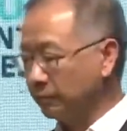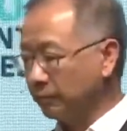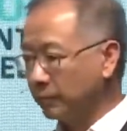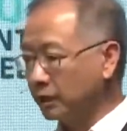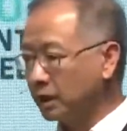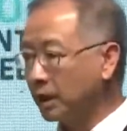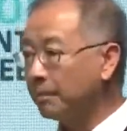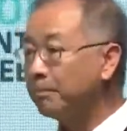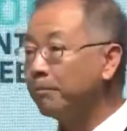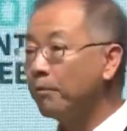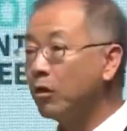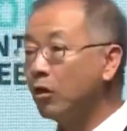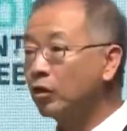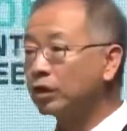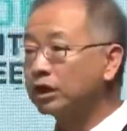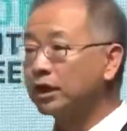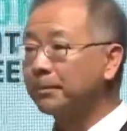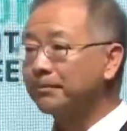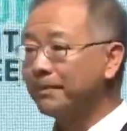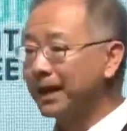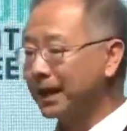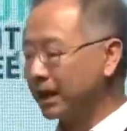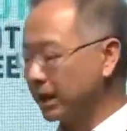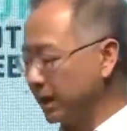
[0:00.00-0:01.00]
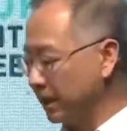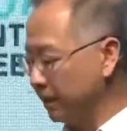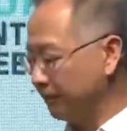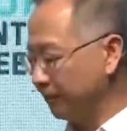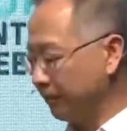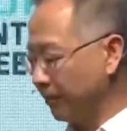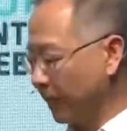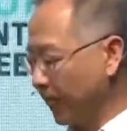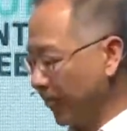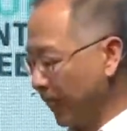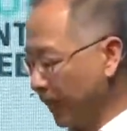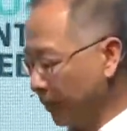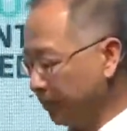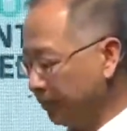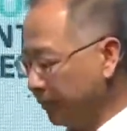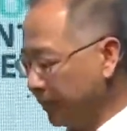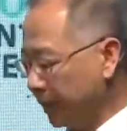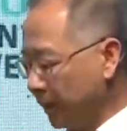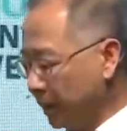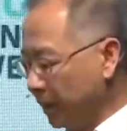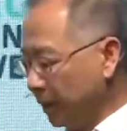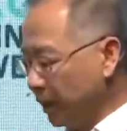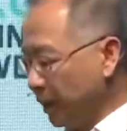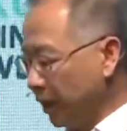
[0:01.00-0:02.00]
The more, the better.
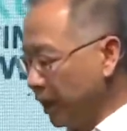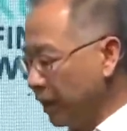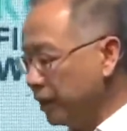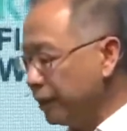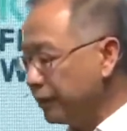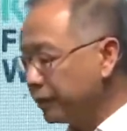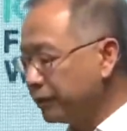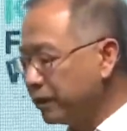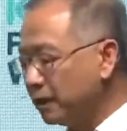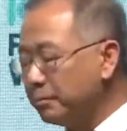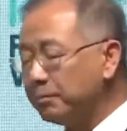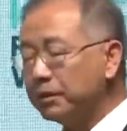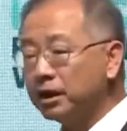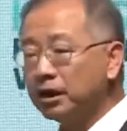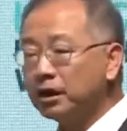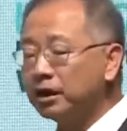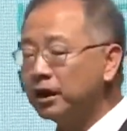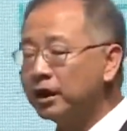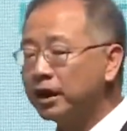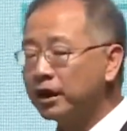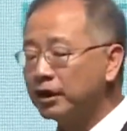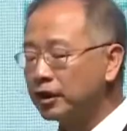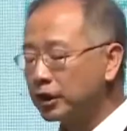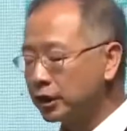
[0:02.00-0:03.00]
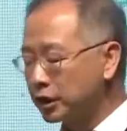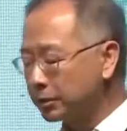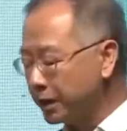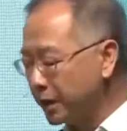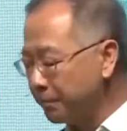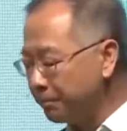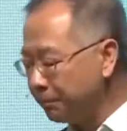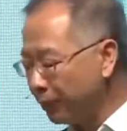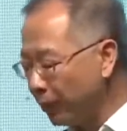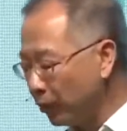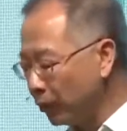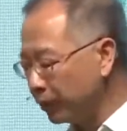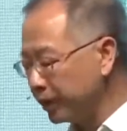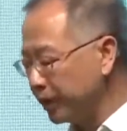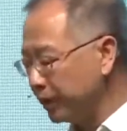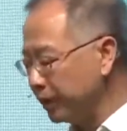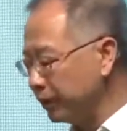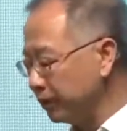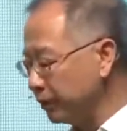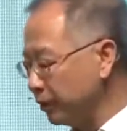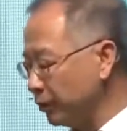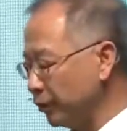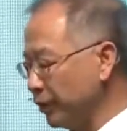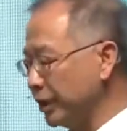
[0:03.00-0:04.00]
It is similarly
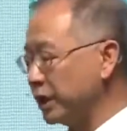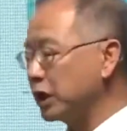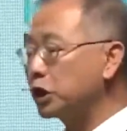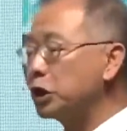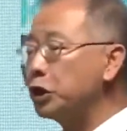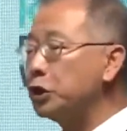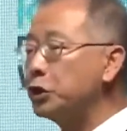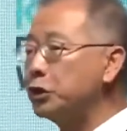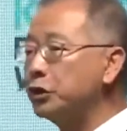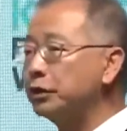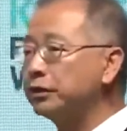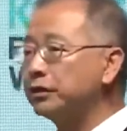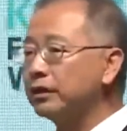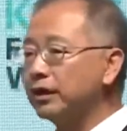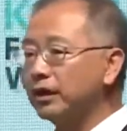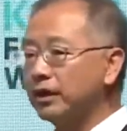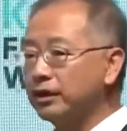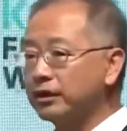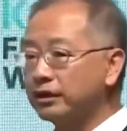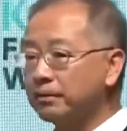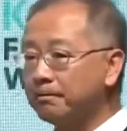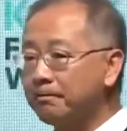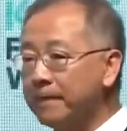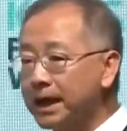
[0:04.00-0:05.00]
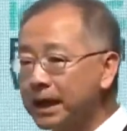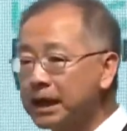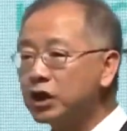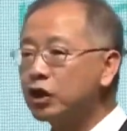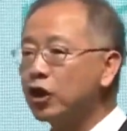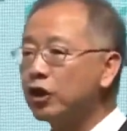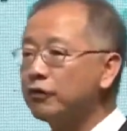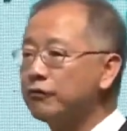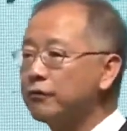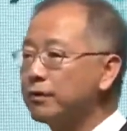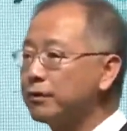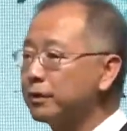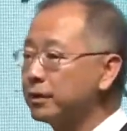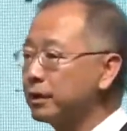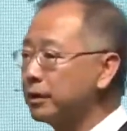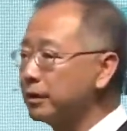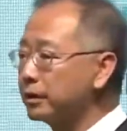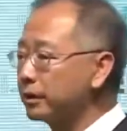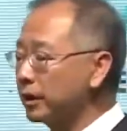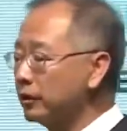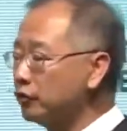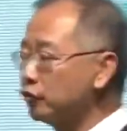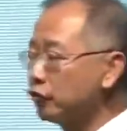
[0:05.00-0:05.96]
important to include as many currencies and